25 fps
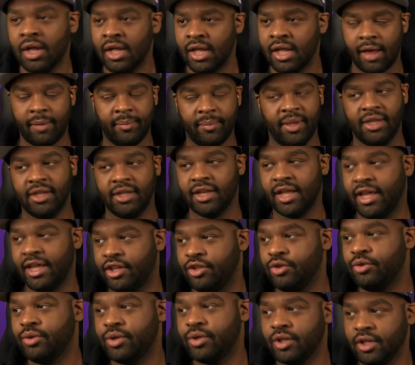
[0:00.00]
I mean, like,
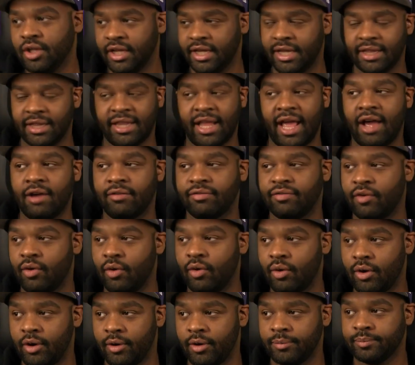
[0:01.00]
you can look at that
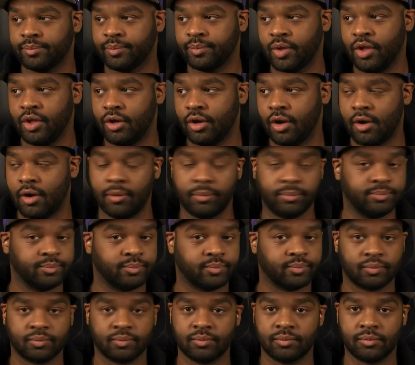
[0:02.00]
for,
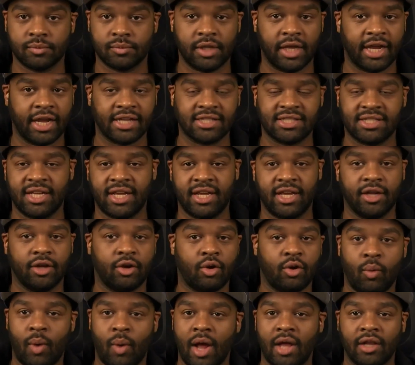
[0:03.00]
like I said,
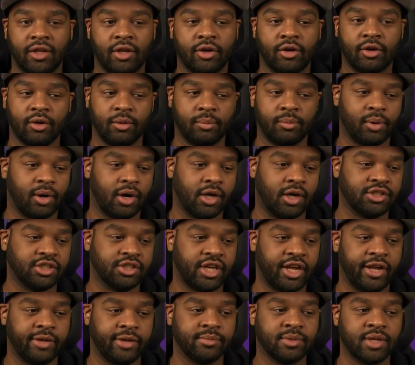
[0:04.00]
Kawhi Leonard, LeBron
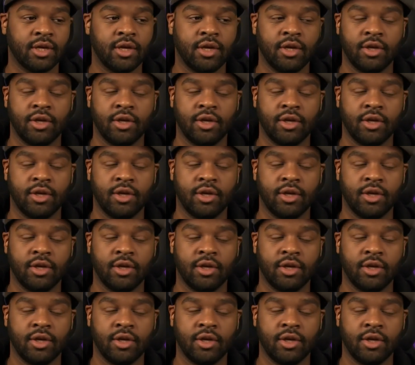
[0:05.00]
James,